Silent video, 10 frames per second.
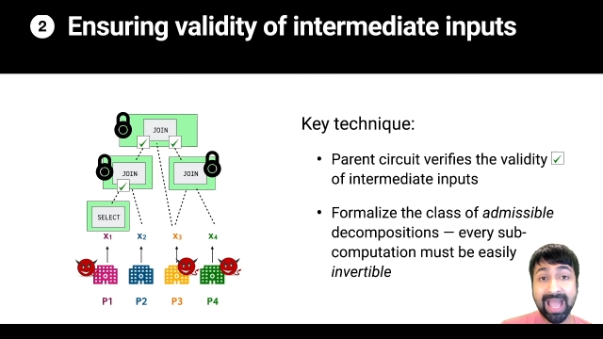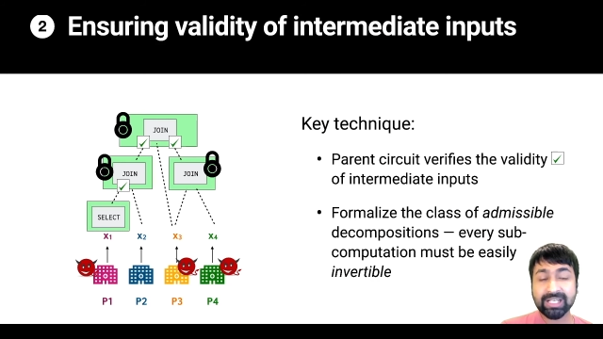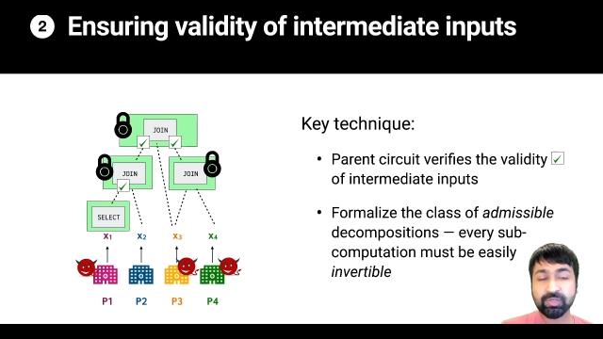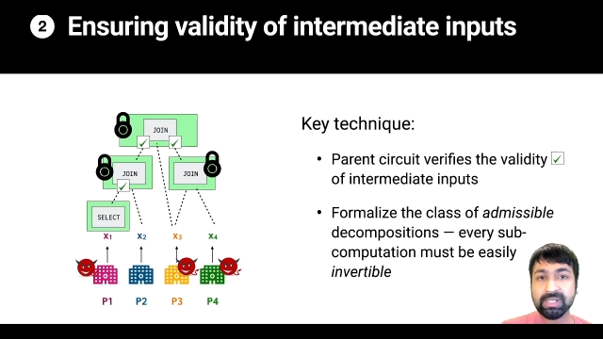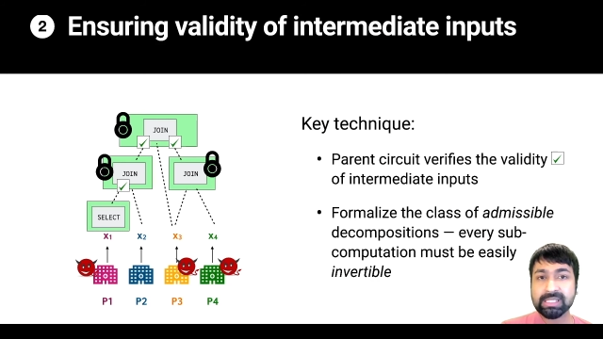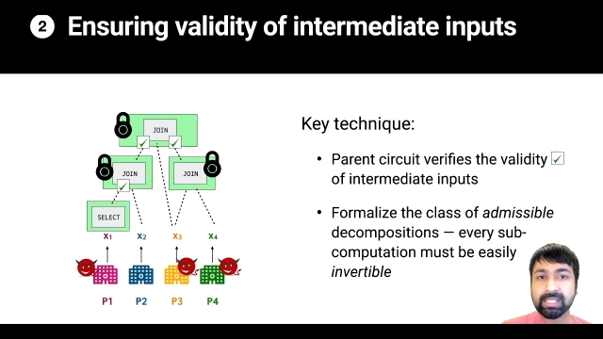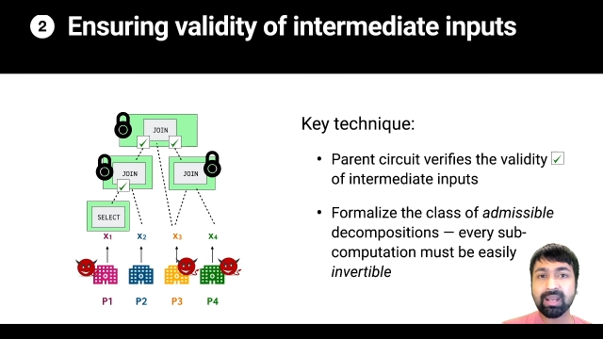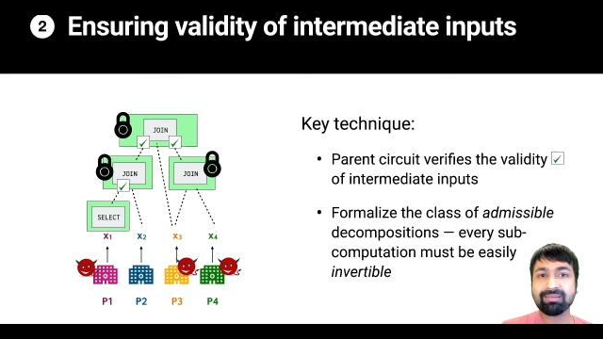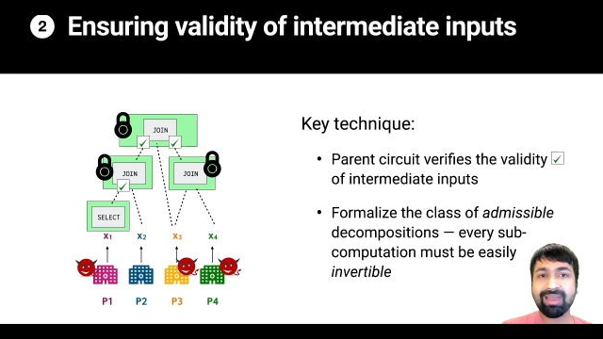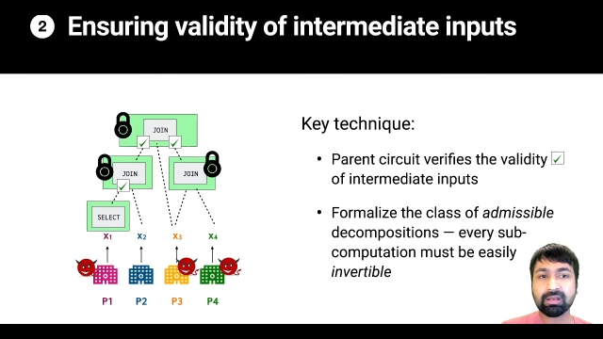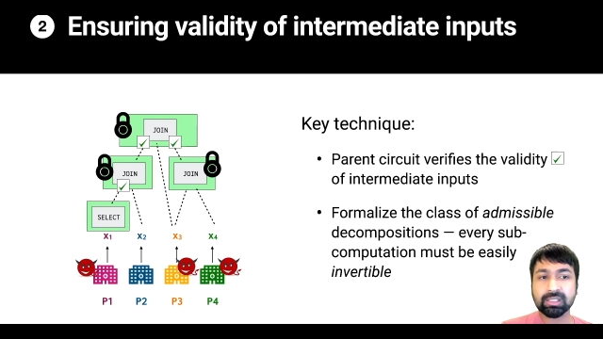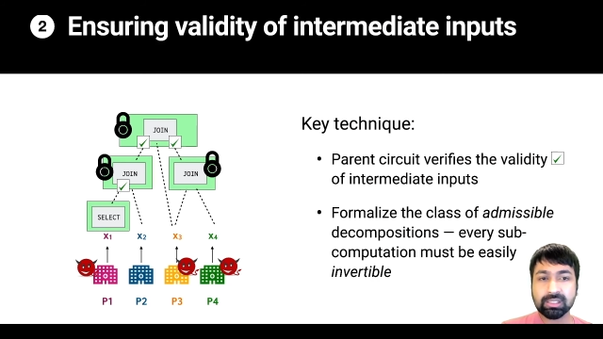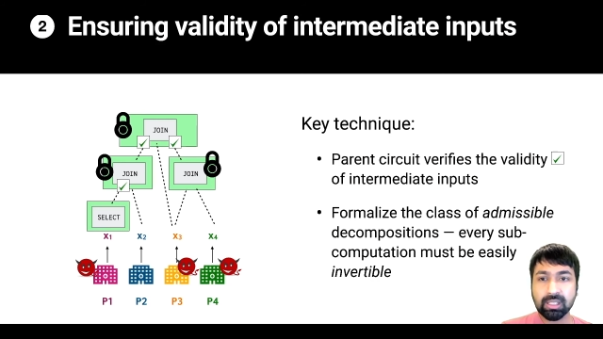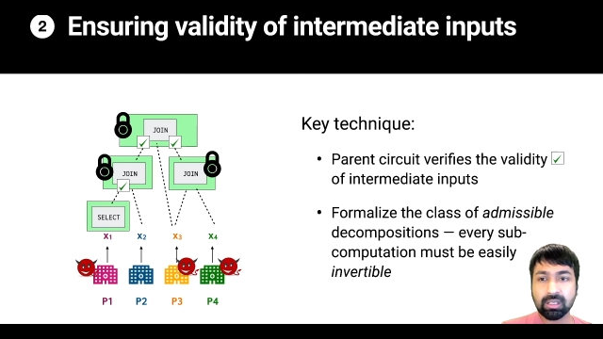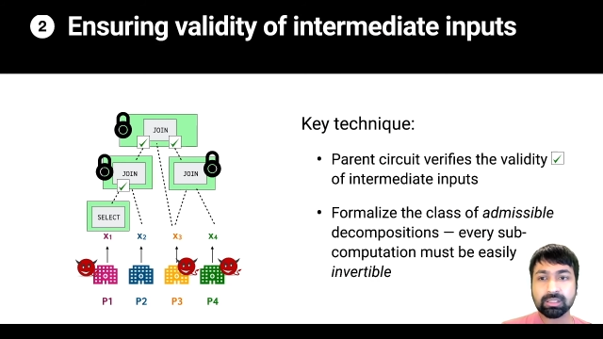And we say that a
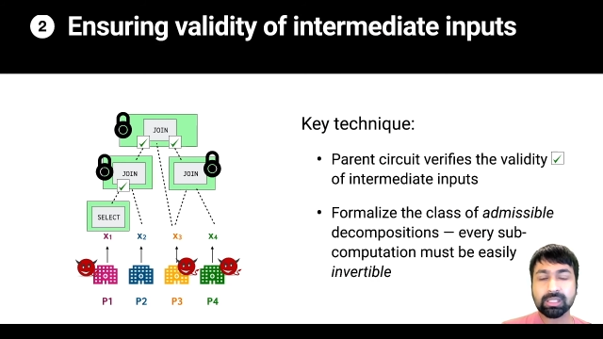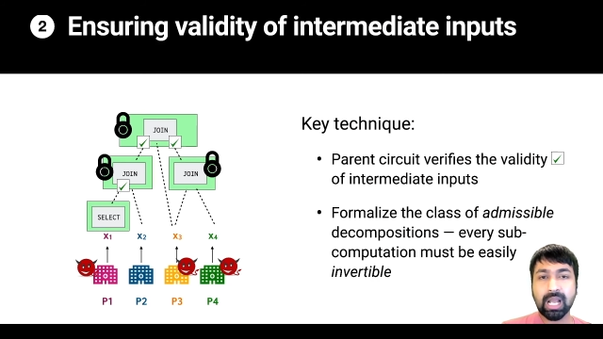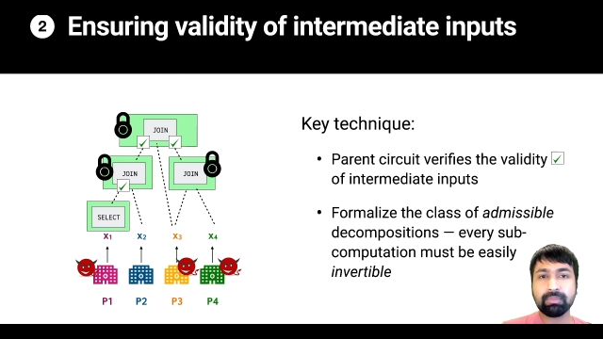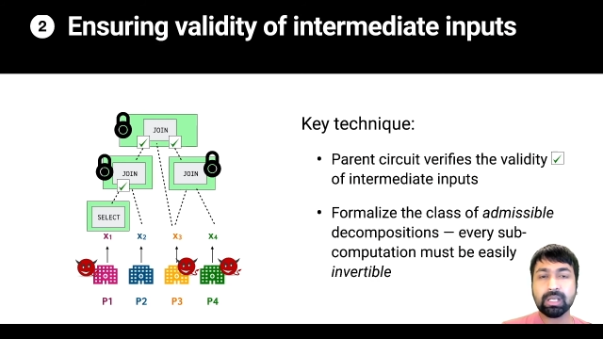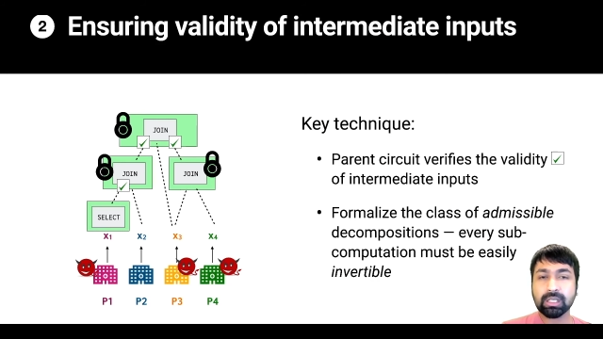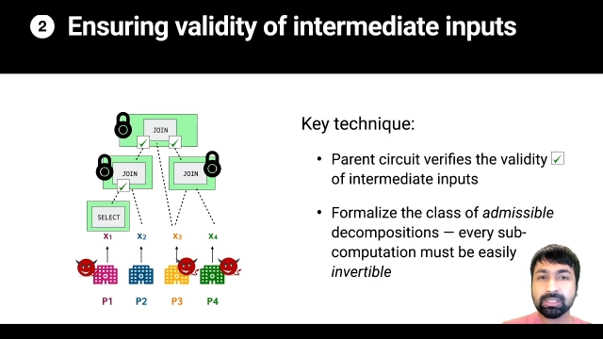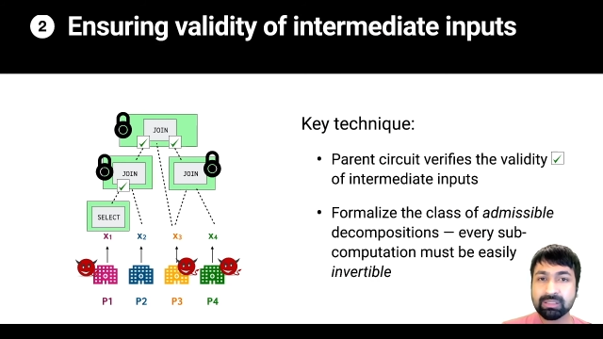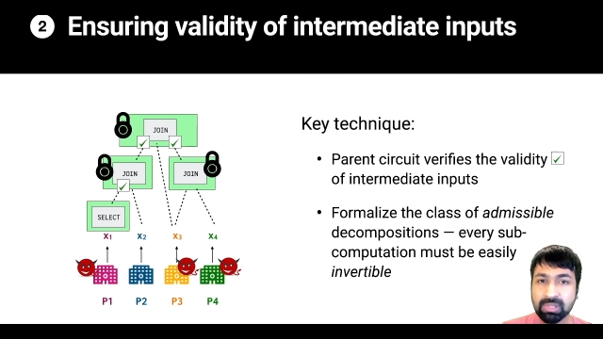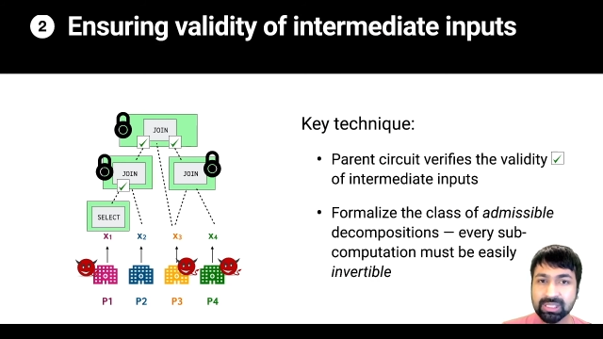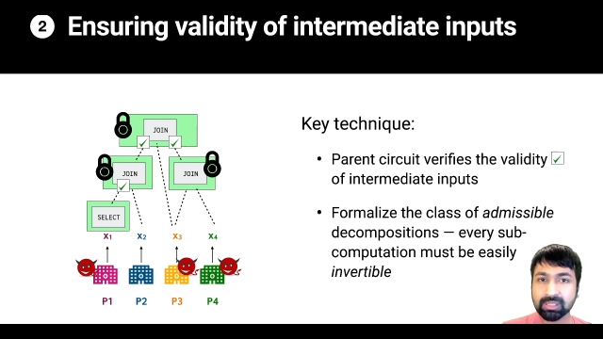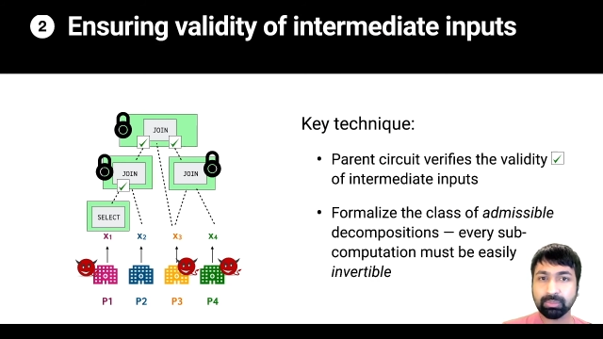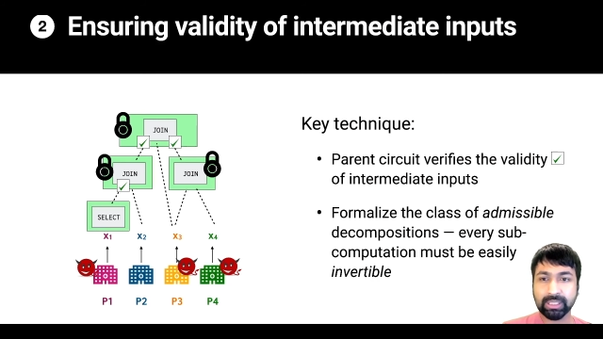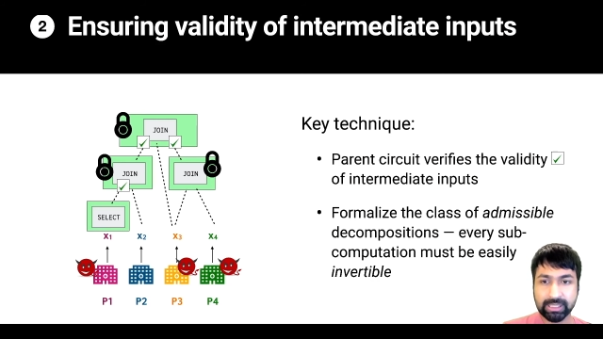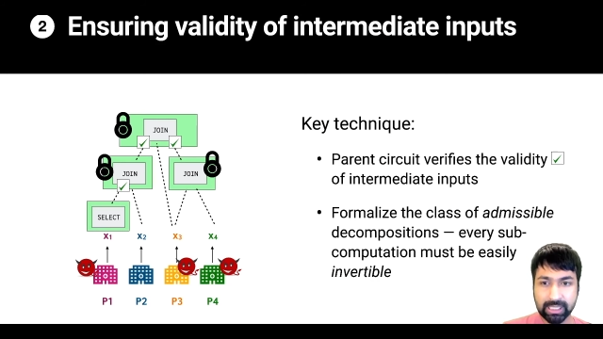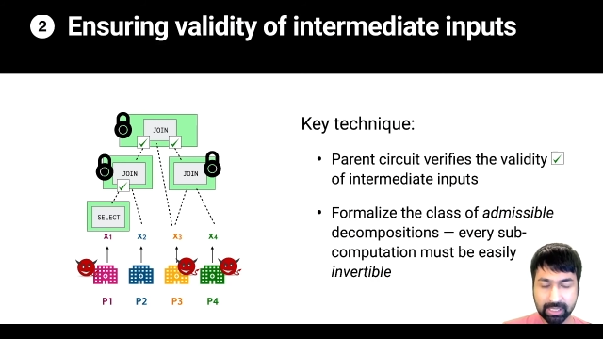circuit can be
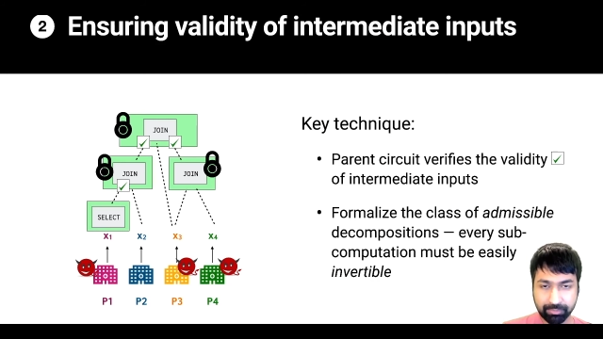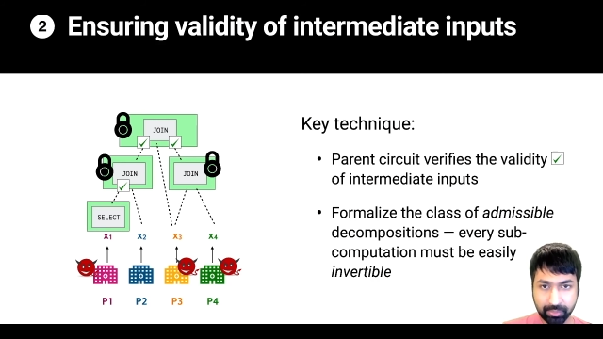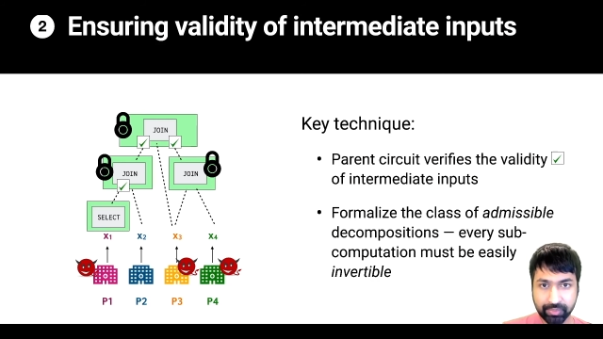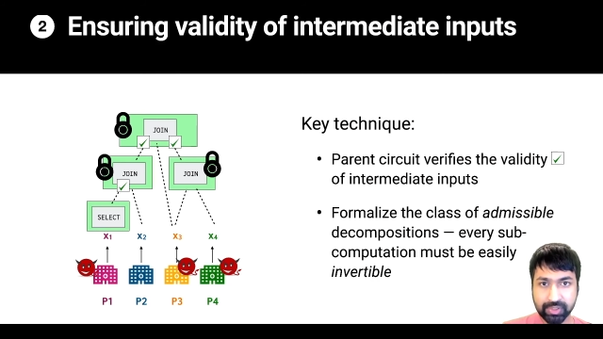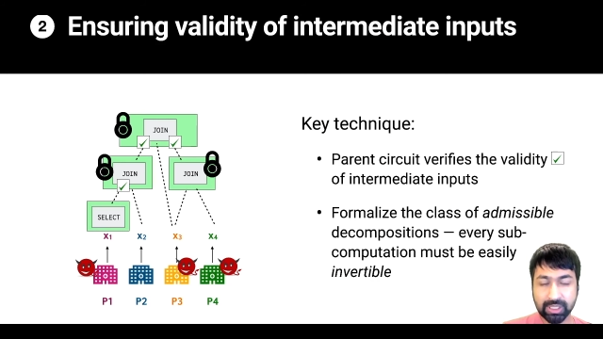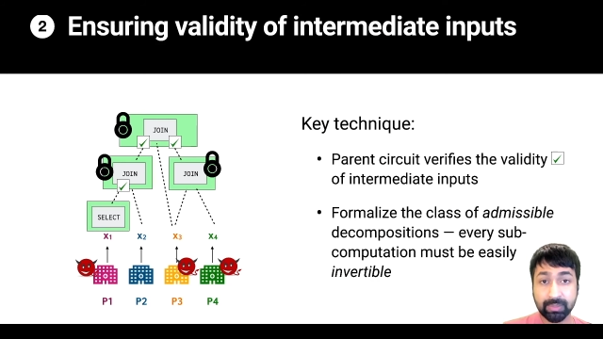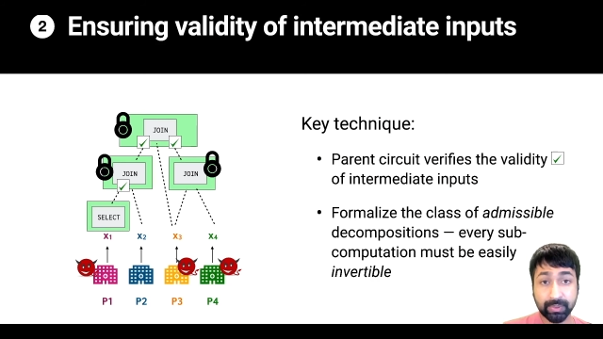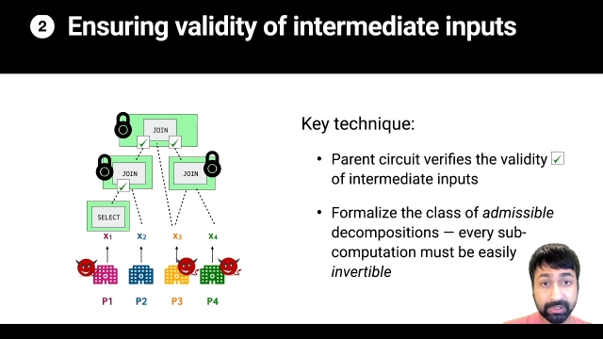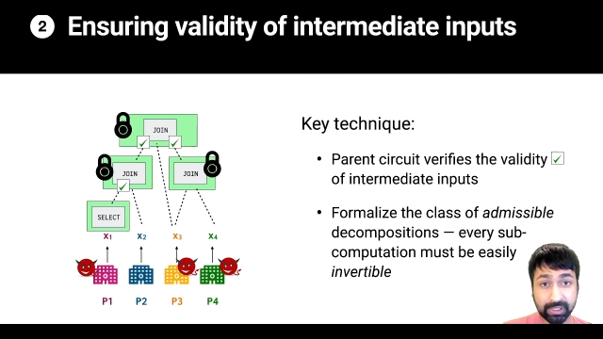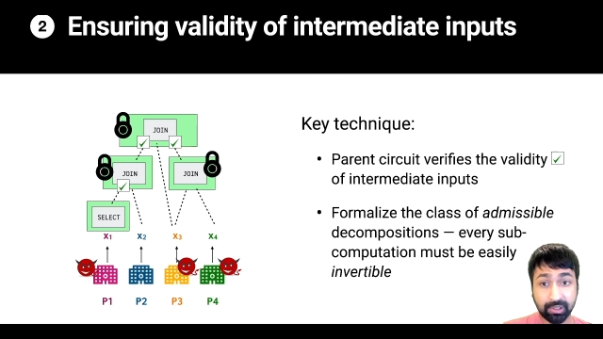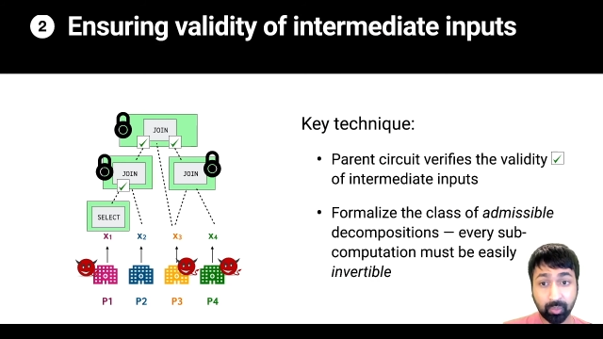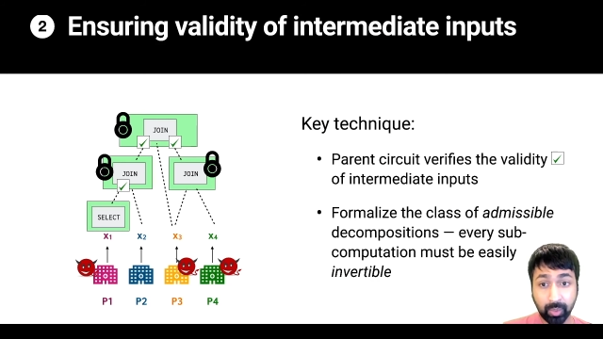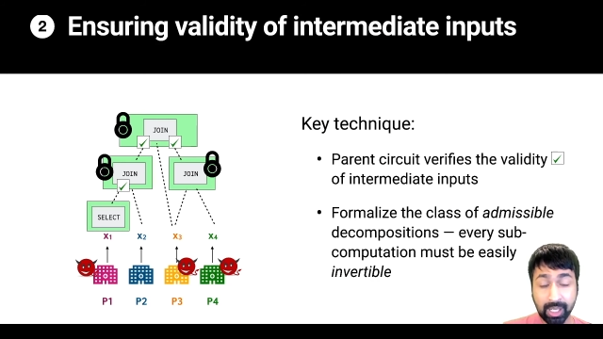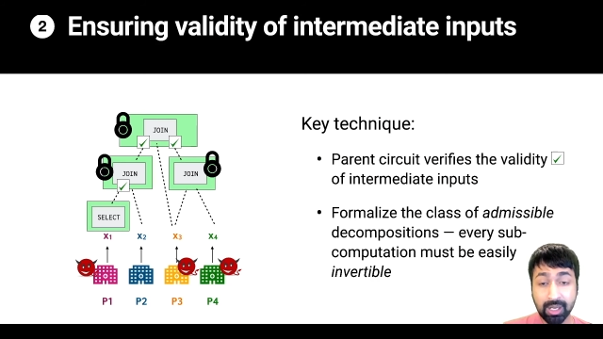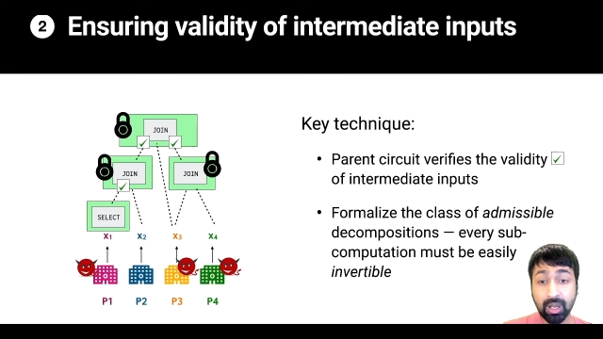admissibly decomposed in a particular
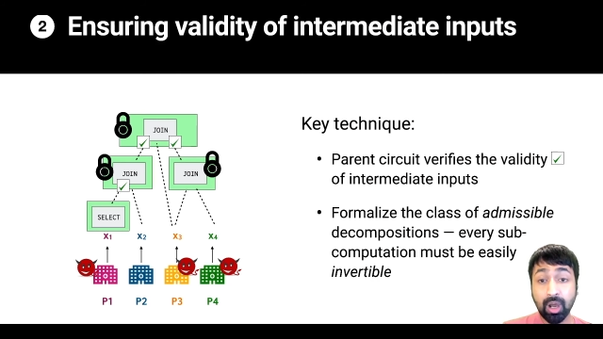way